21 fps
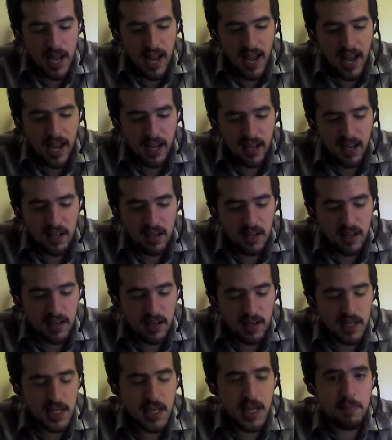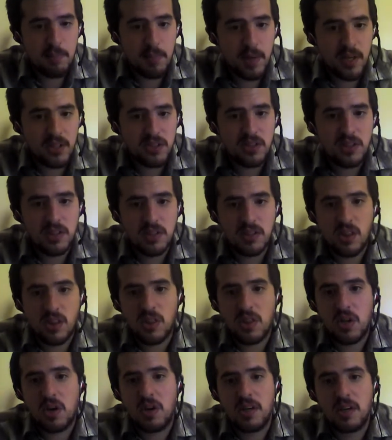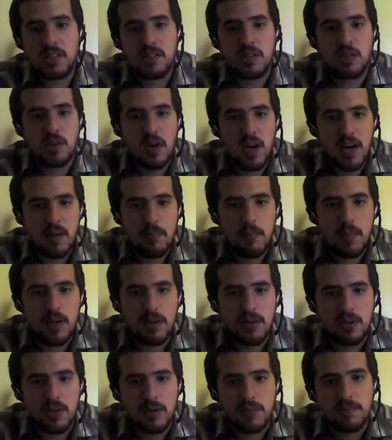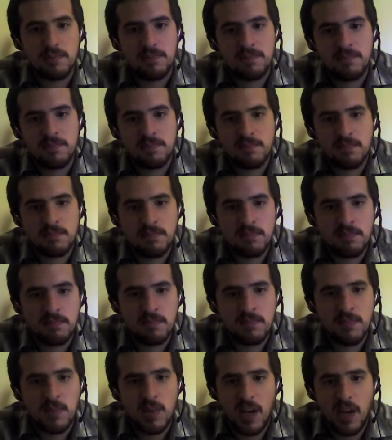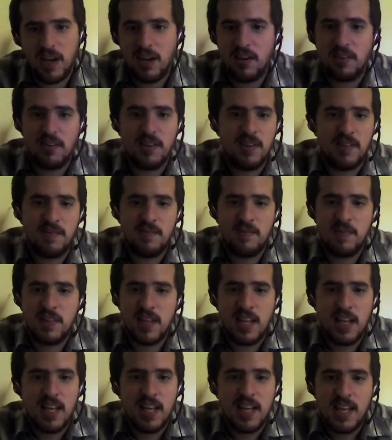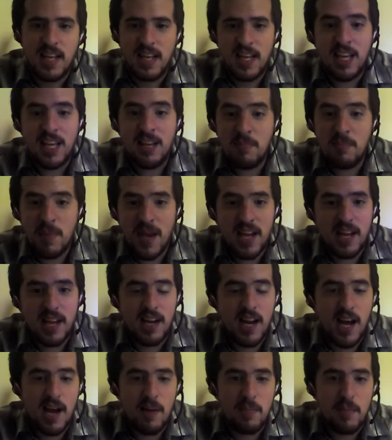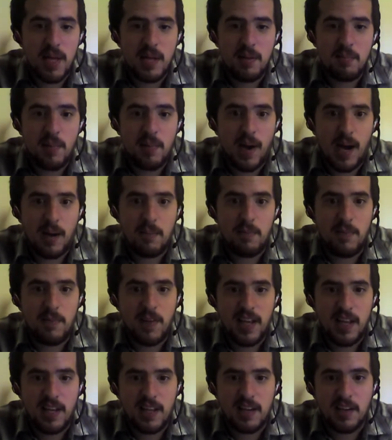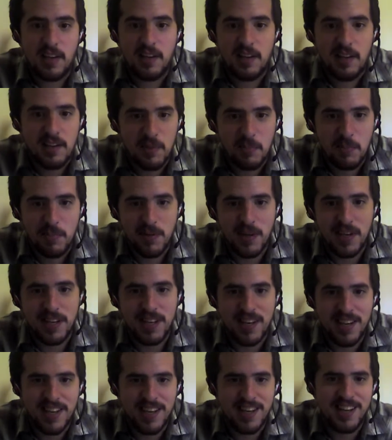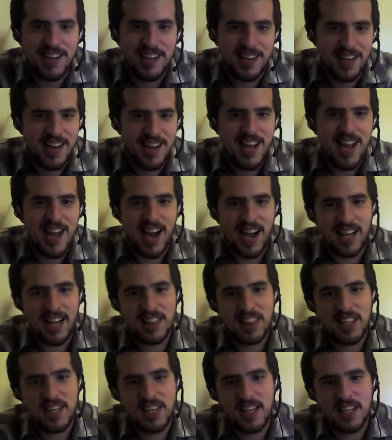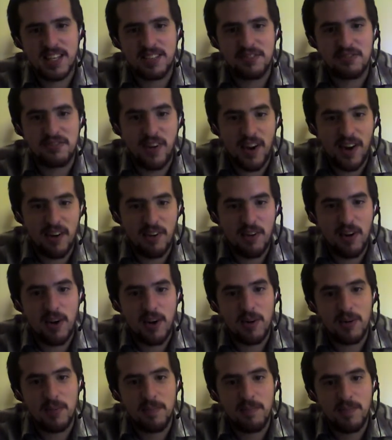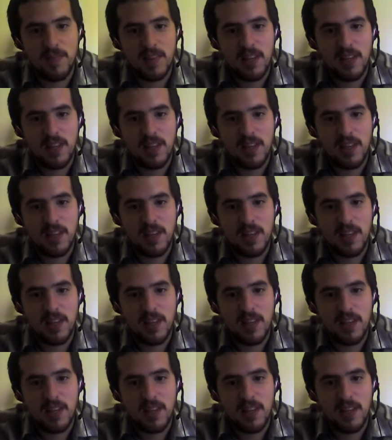And Thutmose III is a great builder. Hell, he may have not been Bob Vila, but I think his pharaoh,